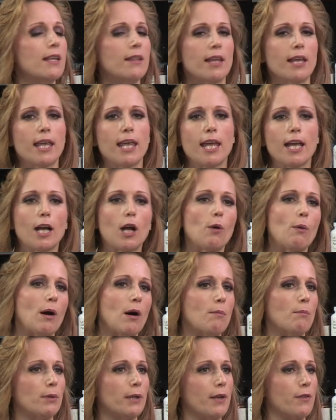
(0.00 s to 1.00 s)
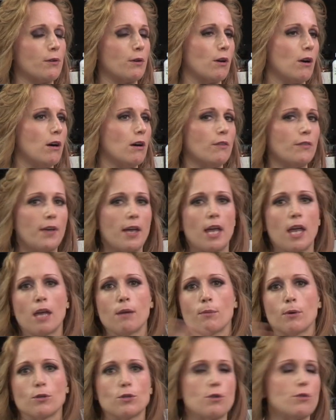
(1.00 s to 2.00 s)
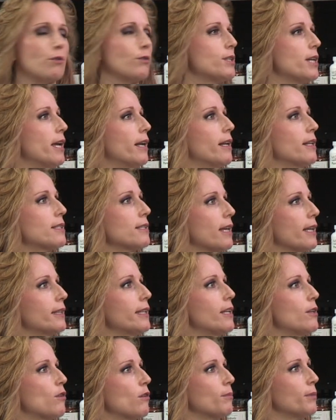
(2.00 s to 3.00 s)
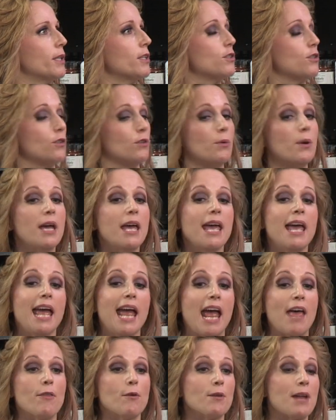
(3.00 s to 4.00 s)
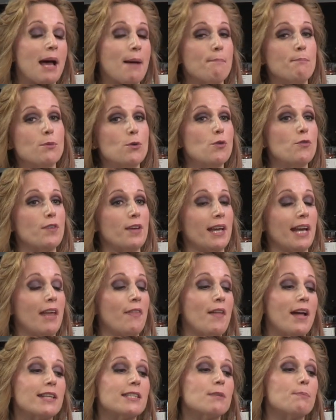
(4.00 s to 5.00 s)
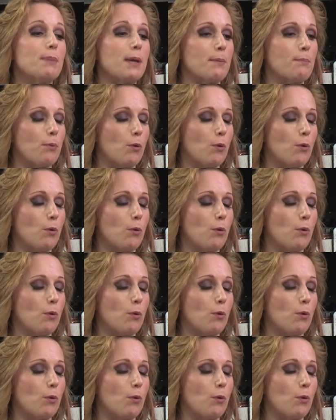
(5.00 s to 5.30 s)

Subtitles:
They can't go out and play their golf game or do their tennis like they normally do, and they're not moving. And that's a big